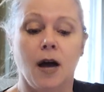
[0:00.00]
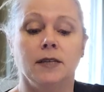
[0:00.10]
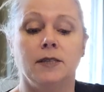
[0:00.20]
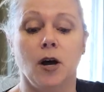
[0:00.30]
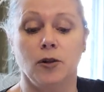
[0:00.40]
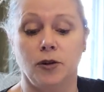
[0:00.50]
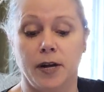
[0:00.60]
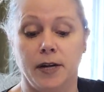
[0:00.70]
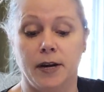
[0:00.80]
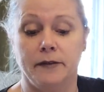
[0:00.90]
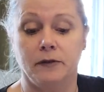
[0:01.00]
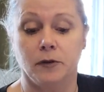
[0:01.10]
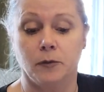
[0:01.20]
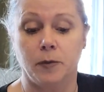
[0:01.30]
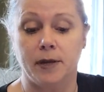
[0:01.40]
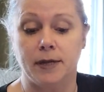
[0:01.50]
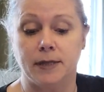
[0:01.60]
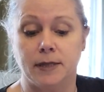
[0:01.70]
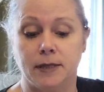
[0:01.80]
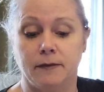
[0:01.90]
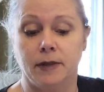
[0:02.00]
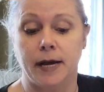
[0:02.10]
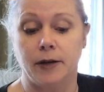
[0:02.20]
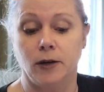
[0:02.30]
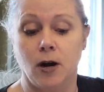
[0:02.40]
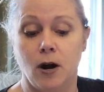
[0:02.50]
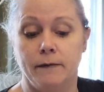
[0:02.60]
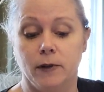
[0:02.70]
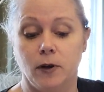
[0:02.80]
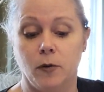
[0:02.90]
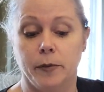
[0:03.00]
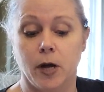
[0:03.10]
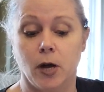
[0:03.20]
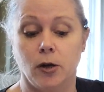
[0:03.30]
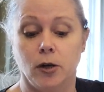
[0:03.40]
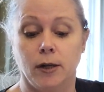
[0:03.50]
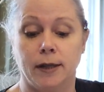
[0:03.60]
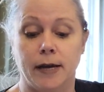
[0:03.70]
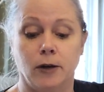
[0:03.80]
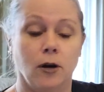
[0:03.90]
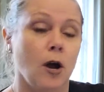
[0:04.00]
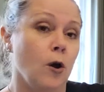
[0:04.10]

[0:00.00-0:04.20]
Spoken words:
$1.99 for three pieces of letter, envelope, cutter, letter,